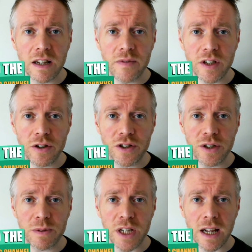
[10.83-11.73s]
Living
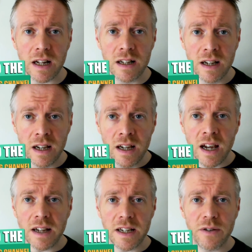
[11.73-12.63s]
YouTube channel.
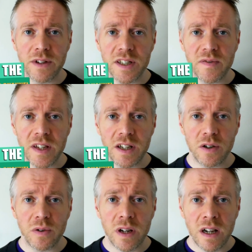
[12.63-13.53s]
And here in this
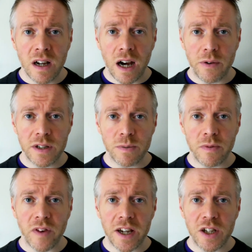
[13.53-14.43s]
video, I want to
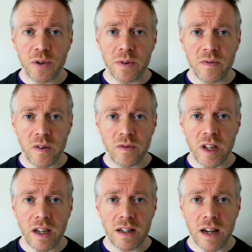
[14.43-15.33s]
provide you with
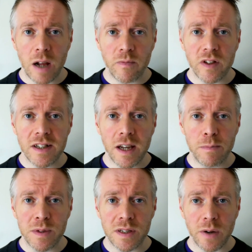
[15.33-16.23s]
15 helpful
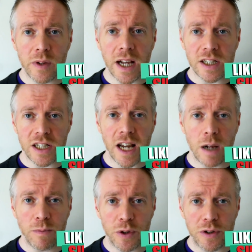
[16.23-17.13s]
tips that will actually
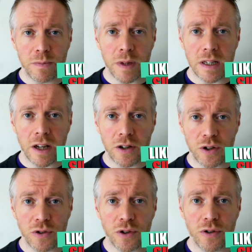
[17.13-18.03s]
help you to build out
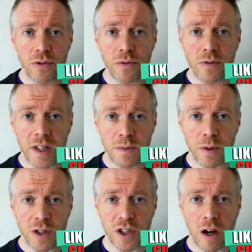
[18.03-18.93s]
your new
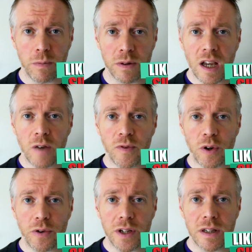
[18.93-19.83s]
Facebook shop. If
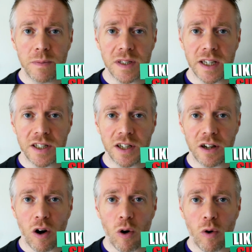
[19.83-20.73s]
you're in the position
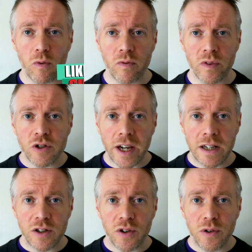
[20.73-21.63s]
of
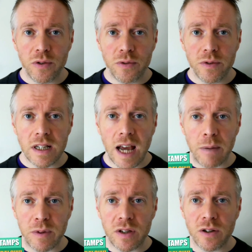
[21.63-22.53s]
trying to
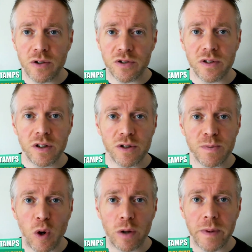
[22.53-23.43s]
adapt your
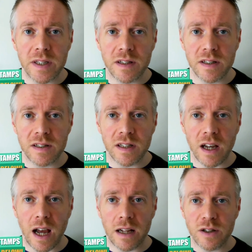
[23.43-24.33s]
small business
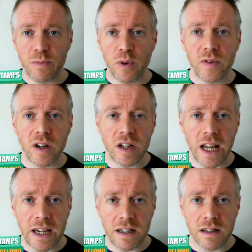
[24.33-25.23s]
and to move it
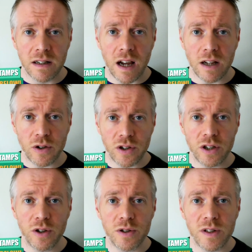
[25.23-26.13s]
online, and you're going to
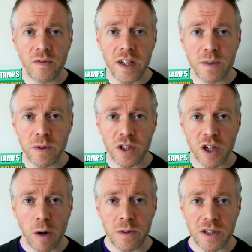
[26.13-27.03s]
use the Facebook
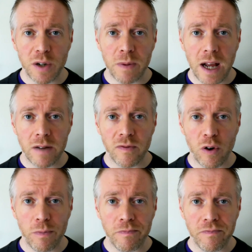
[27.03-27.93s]
shops as your platform,